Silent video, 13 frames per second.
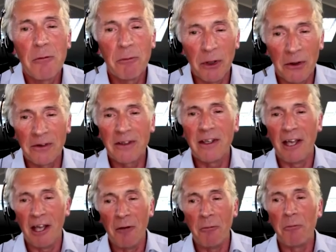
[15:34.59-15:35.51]
but
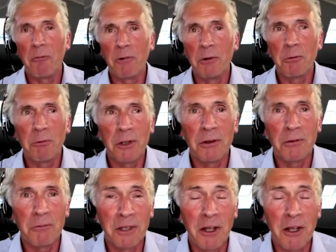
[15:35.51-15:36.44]
um, we'll,
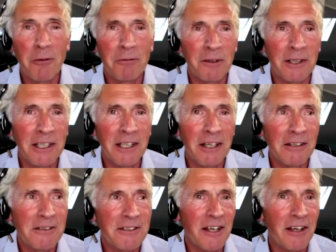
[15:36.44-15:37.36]
we'll, we'll hopefully uh,